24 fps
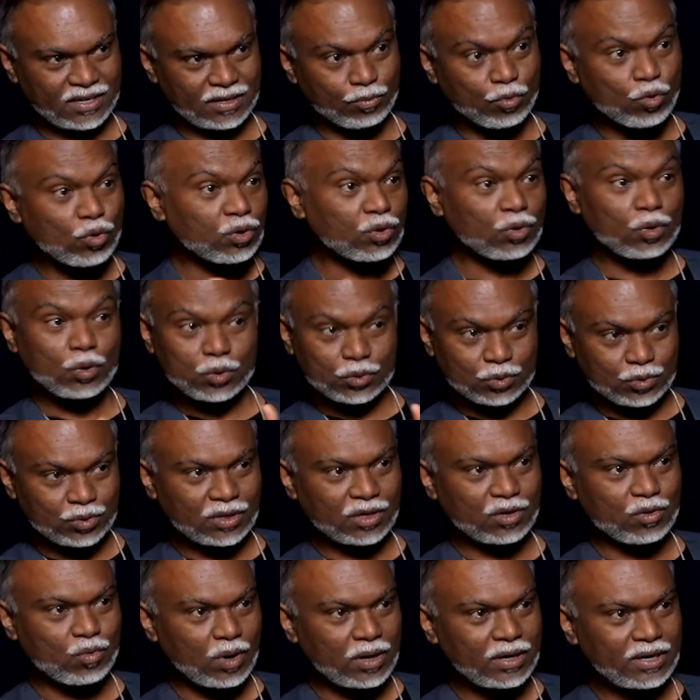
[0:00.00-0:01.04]
more close to the
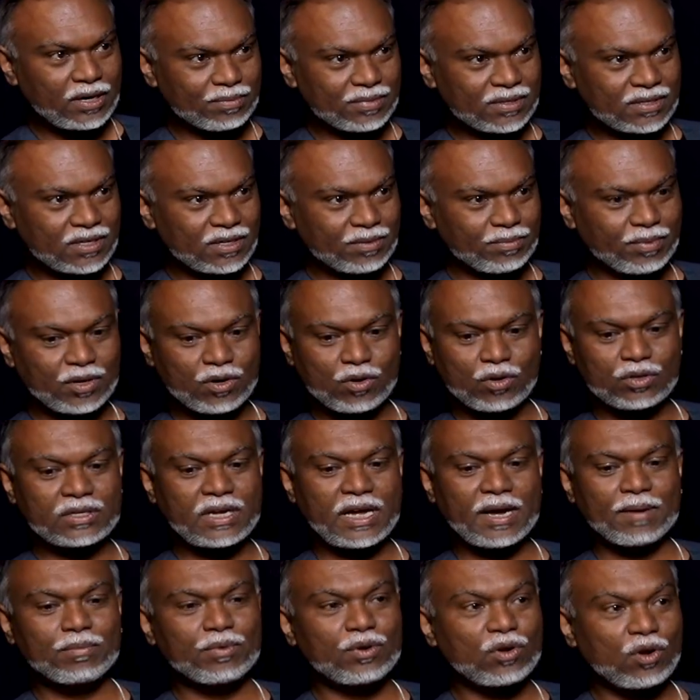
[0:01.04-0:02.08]
quantum state because I
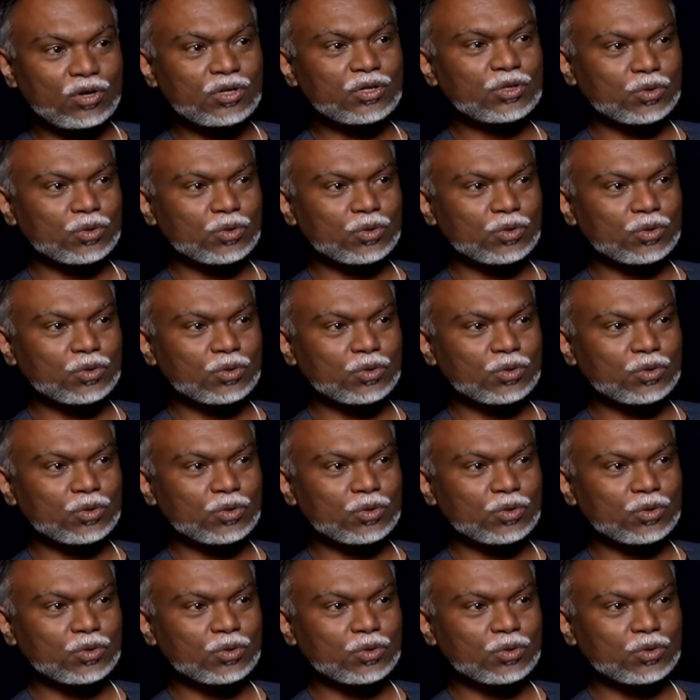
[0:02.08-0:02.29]
have not